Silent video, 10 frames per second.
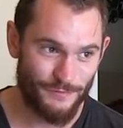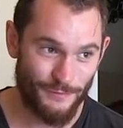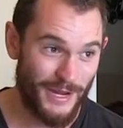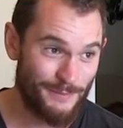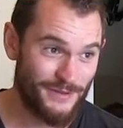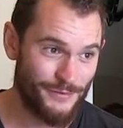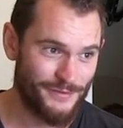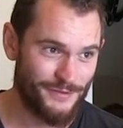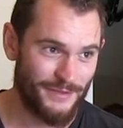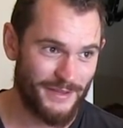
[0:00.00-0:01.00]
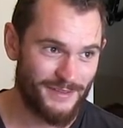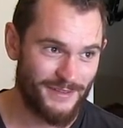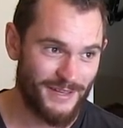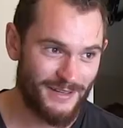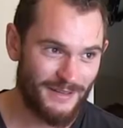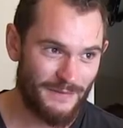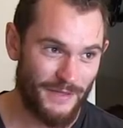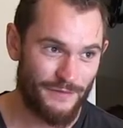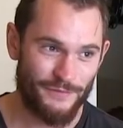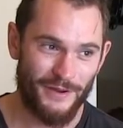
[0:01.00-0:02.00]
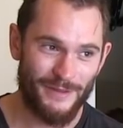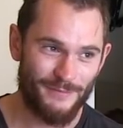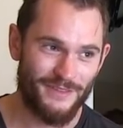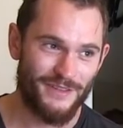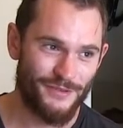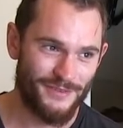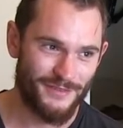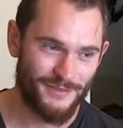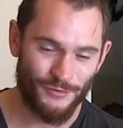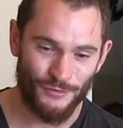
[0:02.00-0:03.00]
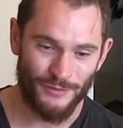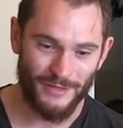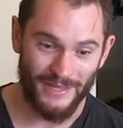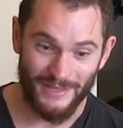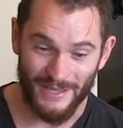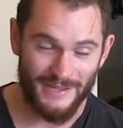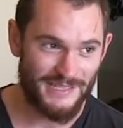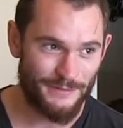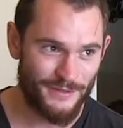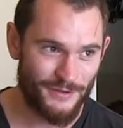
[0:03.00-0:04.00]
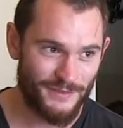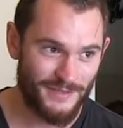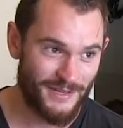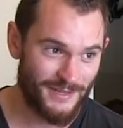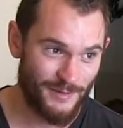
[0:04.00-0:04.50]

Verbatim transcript: framed users on the internet they framed the users who were engaging with content